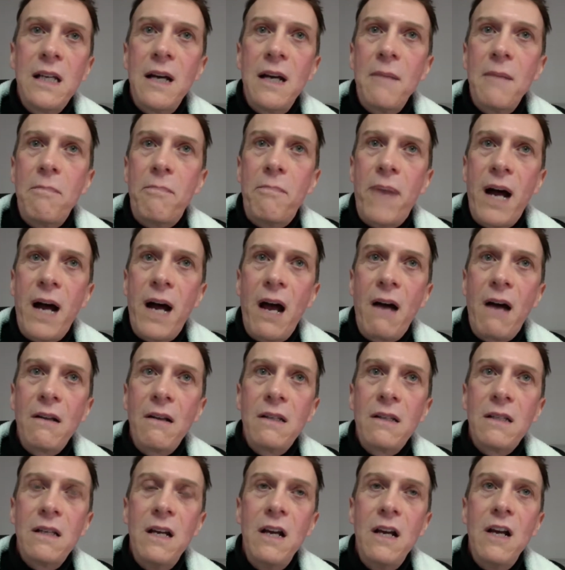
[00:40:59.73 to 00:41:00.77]

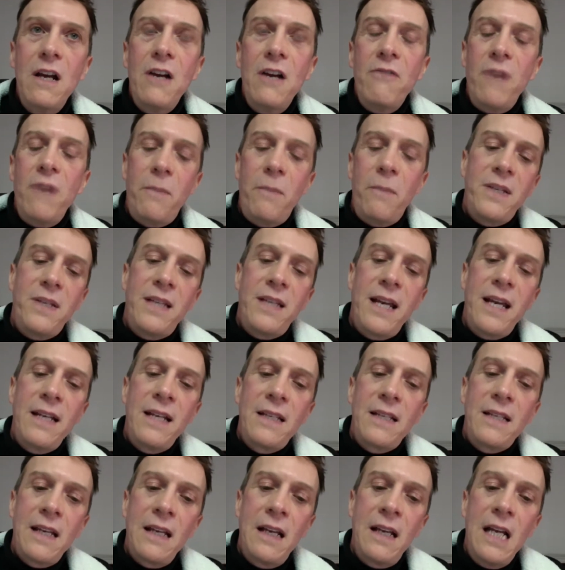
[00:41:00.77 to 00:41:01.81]
about
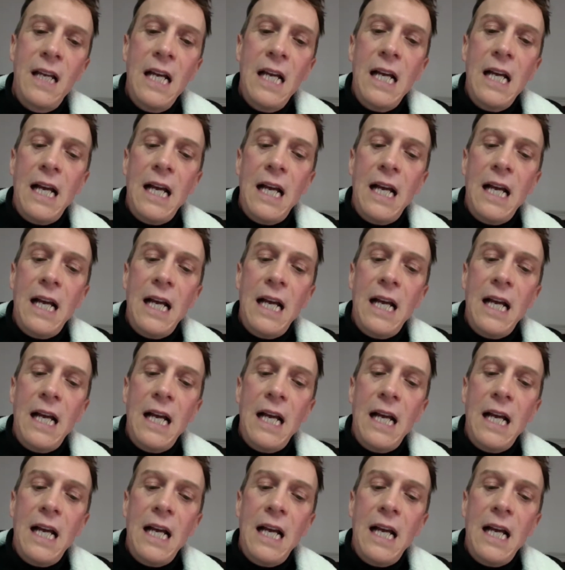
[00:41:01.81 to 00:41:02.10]
representing a